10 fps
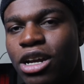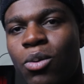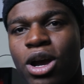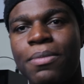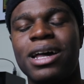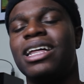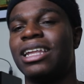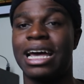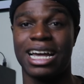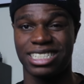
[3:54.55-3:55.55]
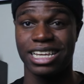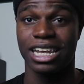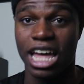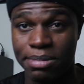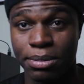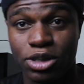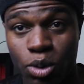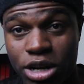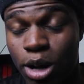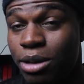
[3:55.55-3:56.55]
Don't worry about it. Like I said, a lot of people
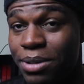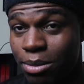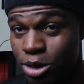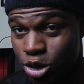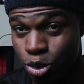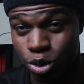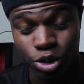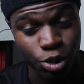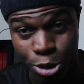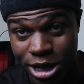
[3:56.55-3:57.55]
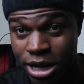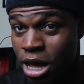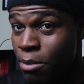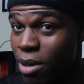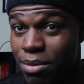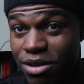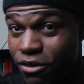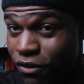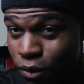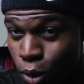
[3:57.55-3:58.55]
join to only be able to do 3, maybe
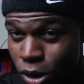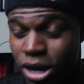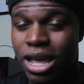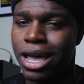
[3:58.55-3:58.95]
even 4,